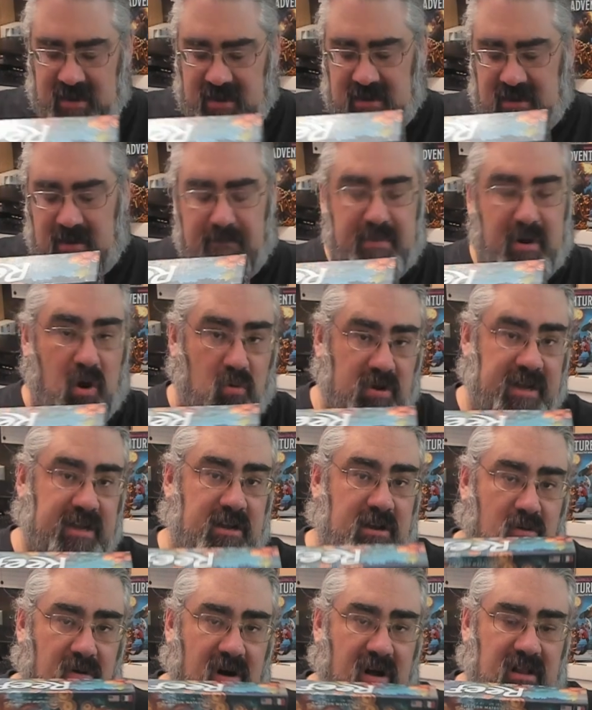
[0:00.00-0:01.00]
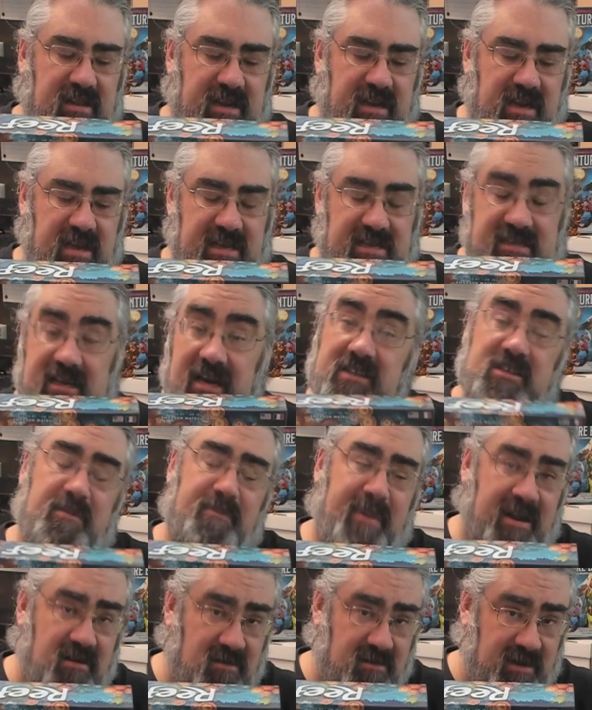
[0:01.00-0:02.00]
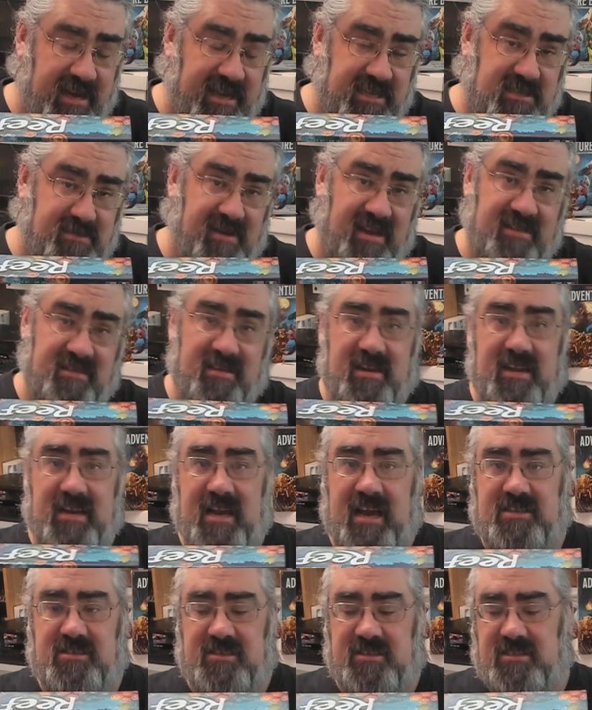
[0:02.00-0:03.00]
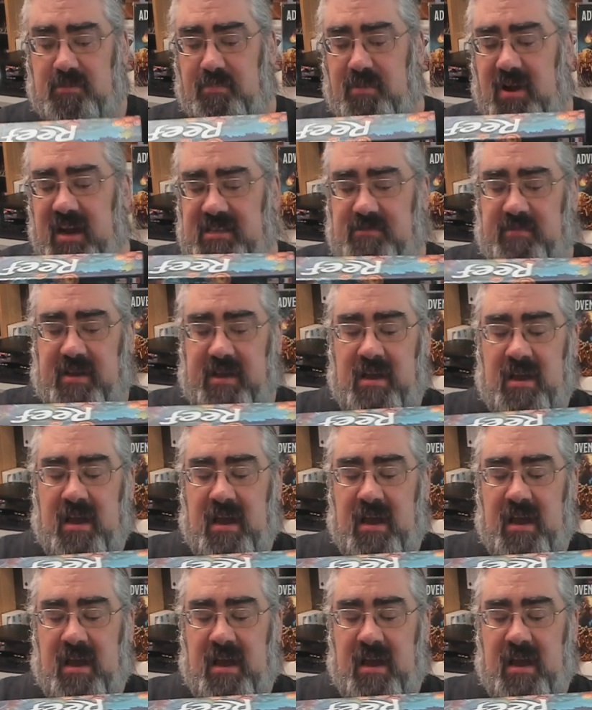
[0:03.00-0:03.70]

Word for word: Component quality is actually better than I expected. It actually surprised me.